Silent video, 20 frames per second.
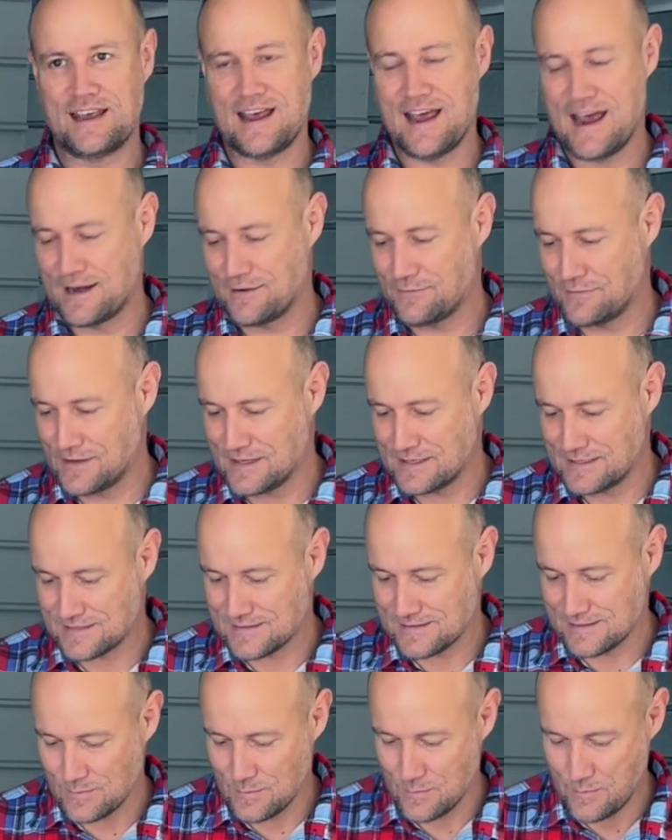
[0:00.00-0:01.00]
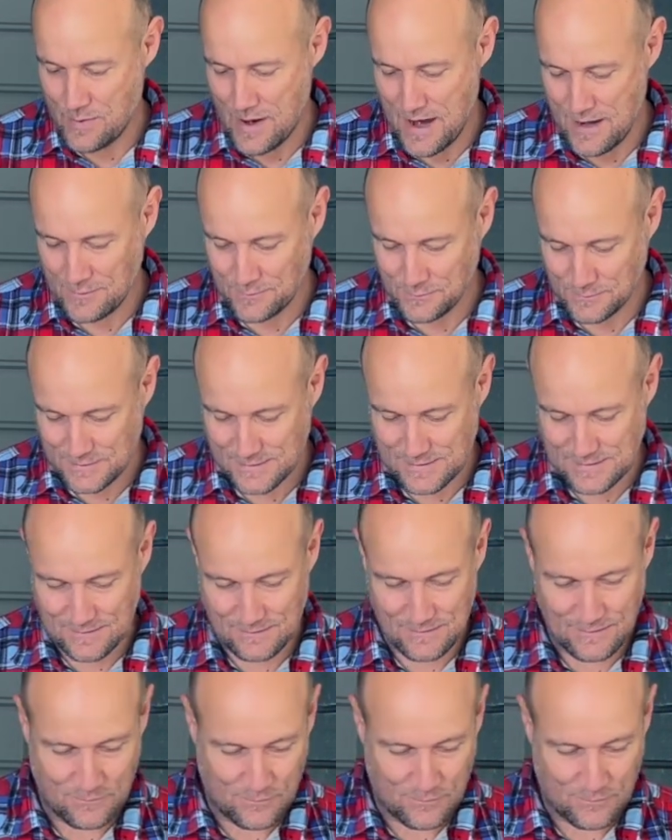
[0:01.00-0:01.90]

out of these panels.